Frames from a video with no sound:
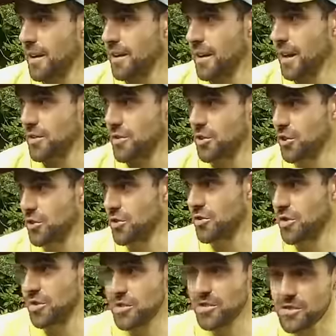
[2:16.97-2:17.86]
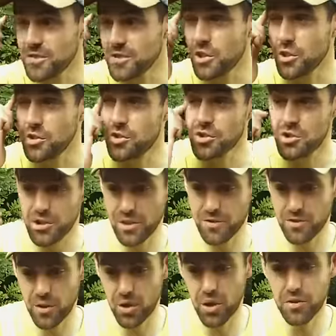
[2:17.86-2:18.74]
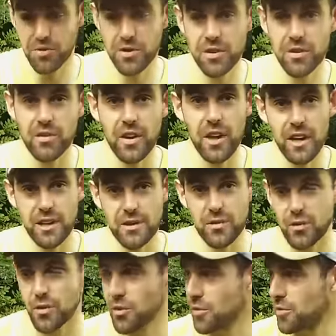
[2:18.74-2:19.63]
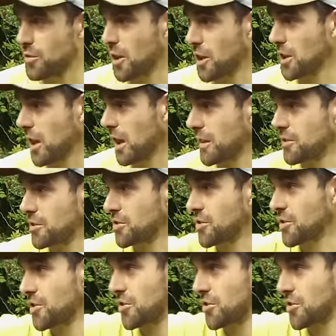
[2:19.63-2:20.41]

Yeah, it's good good to shift it off to the side for flood levels